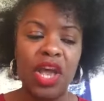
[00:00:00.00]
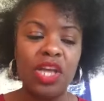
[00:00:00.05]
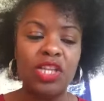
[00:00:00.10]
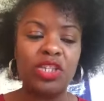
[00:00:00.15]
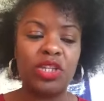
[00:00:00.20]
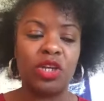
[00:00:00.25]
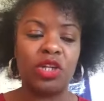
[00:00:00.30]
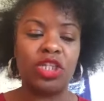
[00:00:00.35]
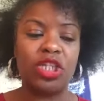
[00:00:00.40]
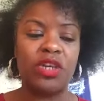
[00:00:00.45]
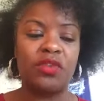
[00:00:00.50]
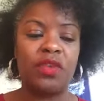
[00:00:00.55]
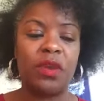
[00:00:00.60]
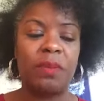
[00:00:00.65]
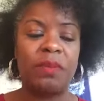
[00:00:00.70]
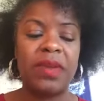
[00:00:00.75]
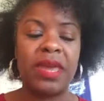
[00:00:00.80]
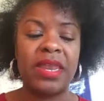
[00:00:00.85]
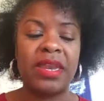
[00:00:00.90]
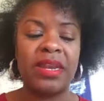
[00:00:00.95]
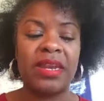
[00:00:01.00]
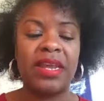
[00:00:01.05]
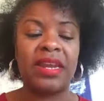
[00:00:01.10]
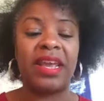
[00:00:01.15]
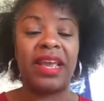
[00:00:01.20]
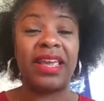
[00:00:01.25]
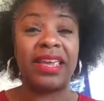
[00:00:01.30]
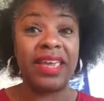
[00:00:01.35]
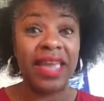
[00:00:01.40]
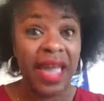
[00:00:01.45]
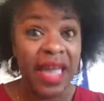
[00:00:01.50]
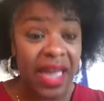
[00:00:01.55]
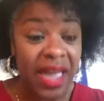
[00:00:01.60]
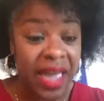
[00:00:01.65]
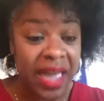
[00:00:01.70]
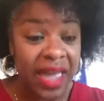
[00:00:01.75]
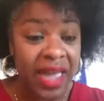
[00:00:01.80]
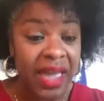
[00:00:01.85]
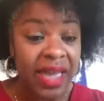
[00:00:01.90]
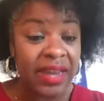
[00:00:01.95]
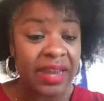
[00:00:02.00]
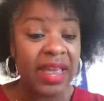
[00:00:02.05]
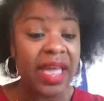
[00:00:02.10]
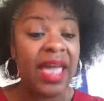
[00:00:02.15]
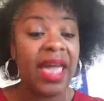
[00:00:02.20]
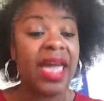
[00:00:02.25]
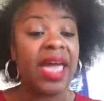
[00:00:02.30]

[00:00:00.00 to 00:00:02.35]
so she repeated it again